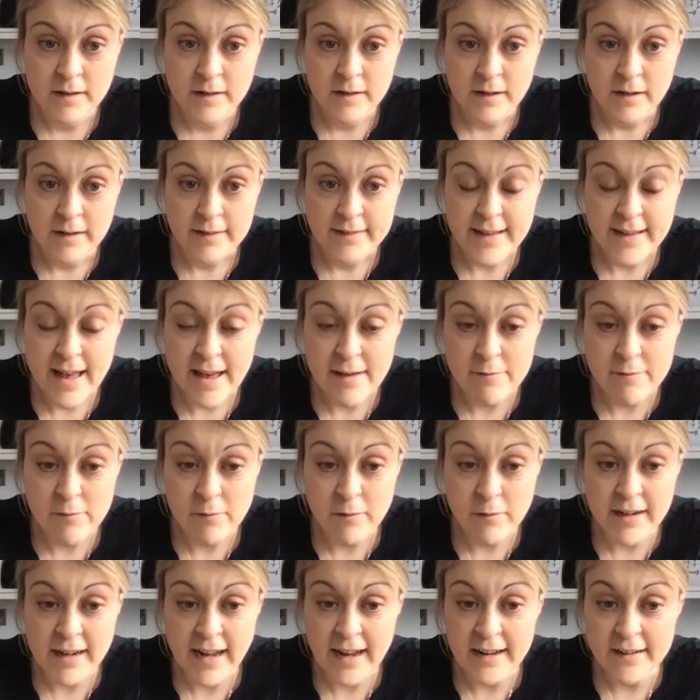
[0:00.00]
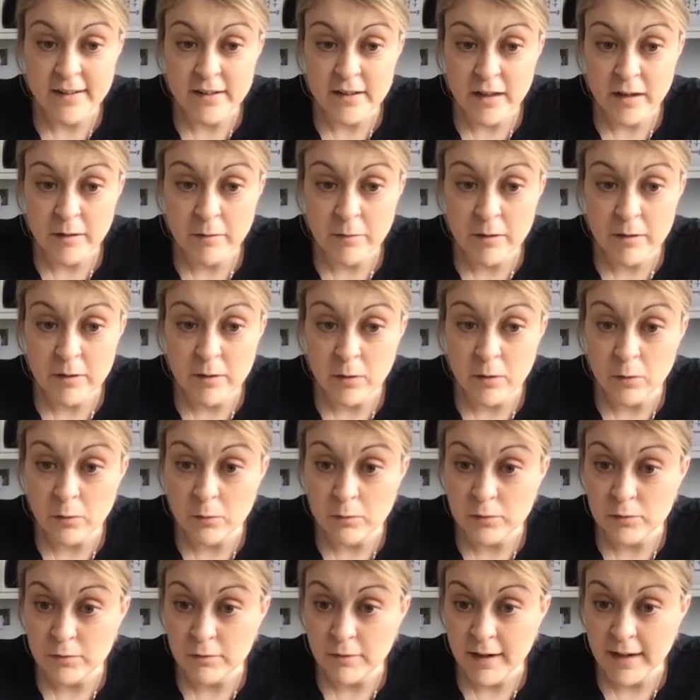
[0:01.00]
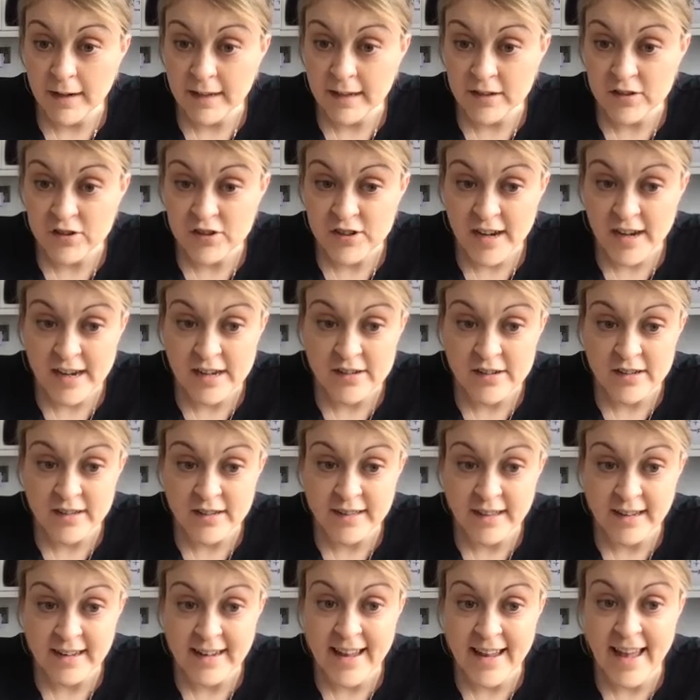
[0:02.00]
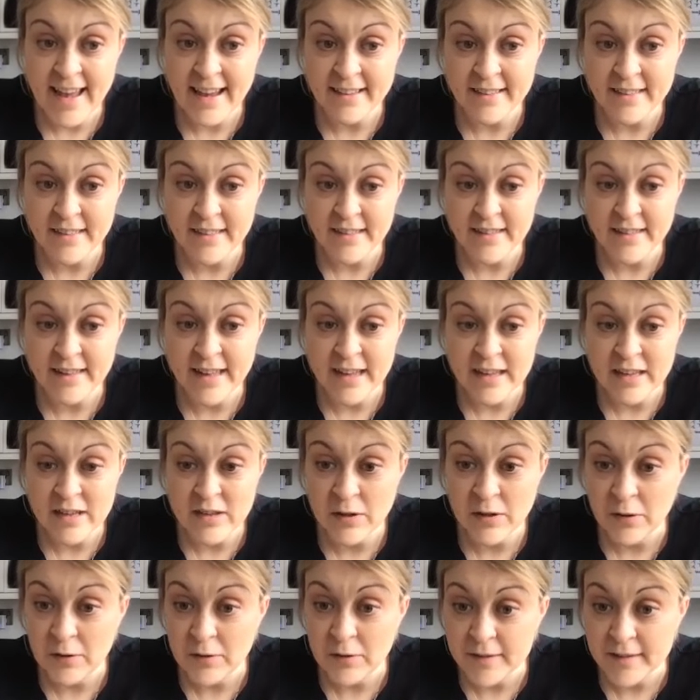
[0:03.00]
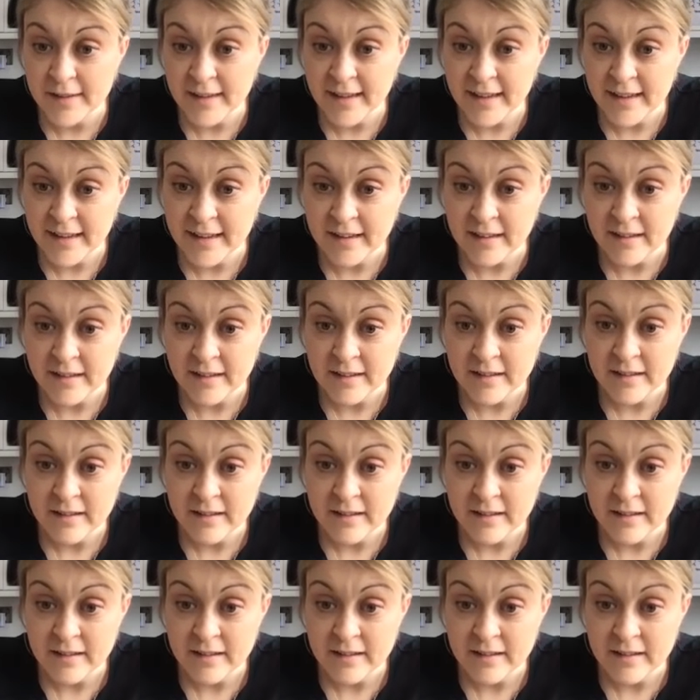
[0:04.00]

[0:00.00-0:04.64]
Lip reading: Has everyone had a go at altering and changing the leg that they're using?